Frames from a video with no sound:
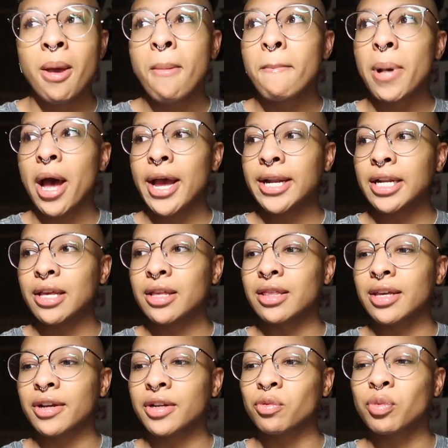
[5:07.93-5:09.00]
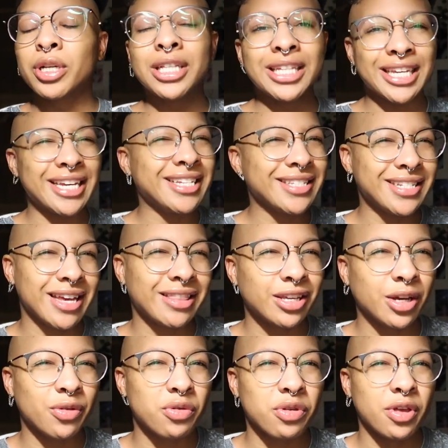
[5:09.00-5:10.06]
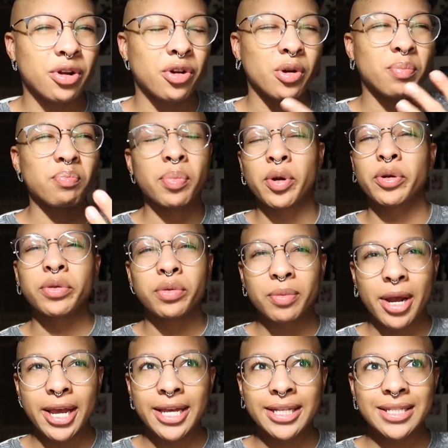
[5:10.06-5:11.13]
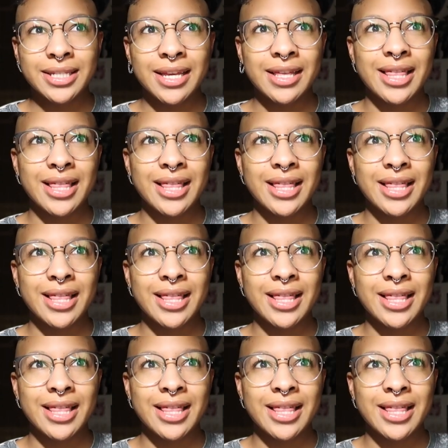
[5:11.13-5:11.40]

But there really is nothing other than her birthright